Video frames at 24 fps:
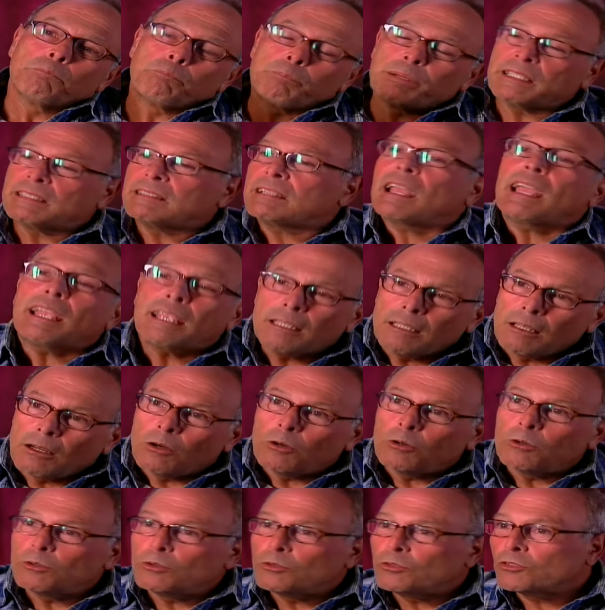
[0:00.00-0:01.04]

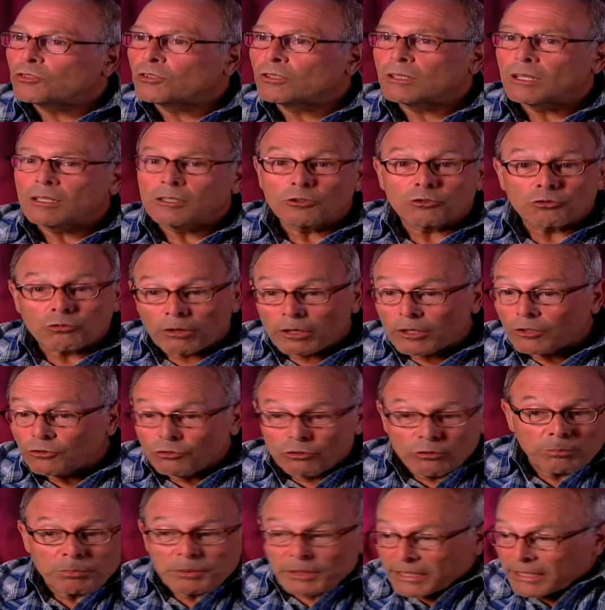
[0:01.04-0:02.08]
potatoes, and then you try to
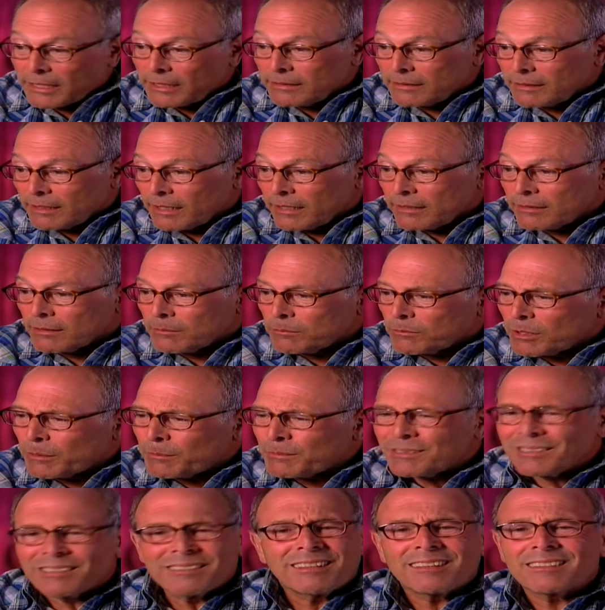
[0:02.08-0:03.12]
duplicate that,
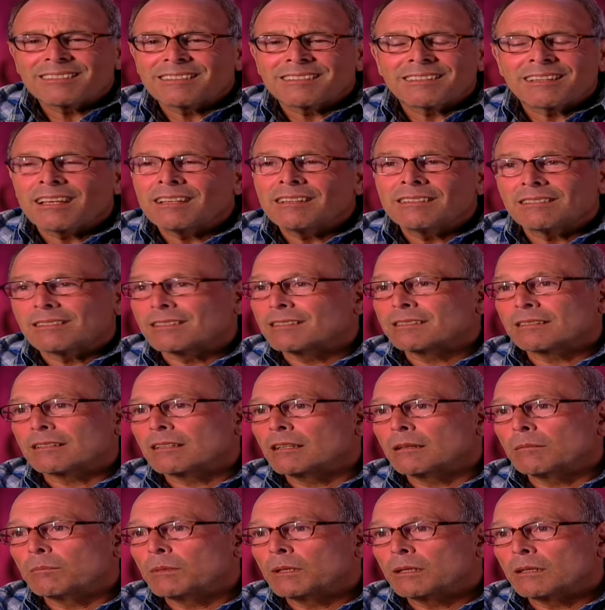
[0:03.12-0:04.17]
sometimes it doesn't taste the
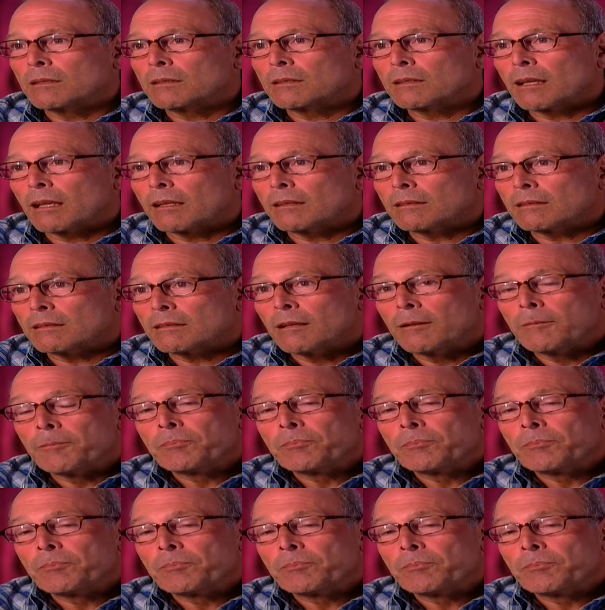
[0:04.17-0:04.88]
same. And that's